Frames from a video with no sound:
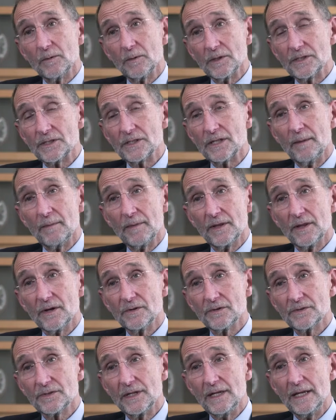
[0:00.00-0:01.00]
with some of
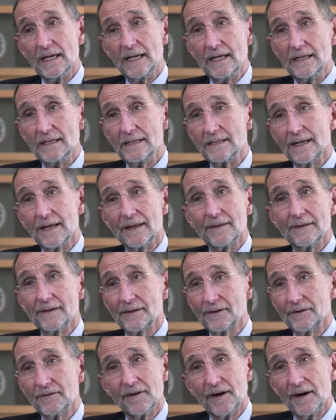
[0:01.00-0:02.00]
those needs and
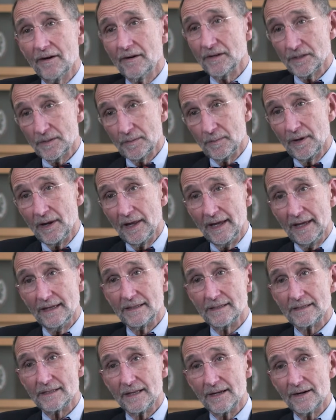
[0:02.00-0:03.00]
there are various
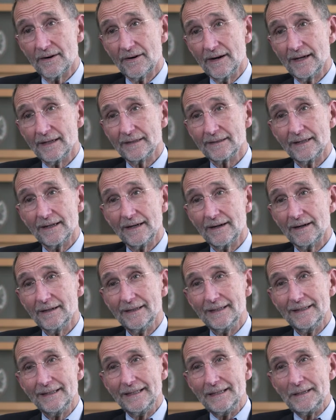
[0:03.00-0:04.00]
plans that are out there.
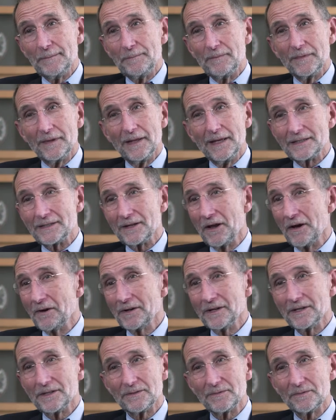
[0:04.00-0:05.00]
As long
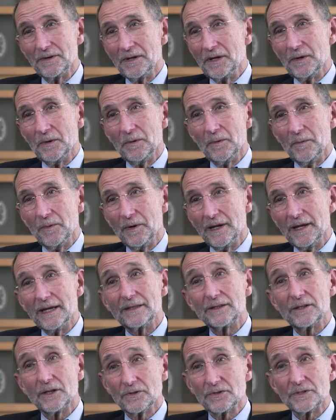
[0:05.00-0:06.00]
as we
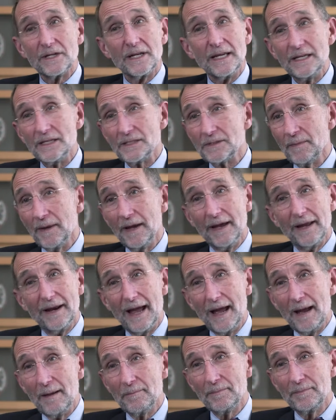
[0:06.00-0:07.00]
get those needs met,
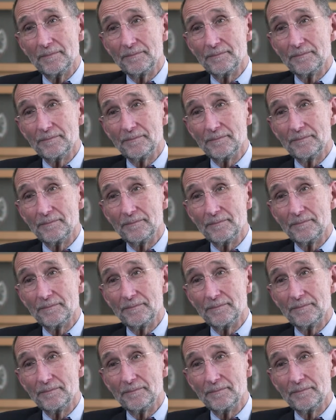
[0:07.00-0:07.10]
I'm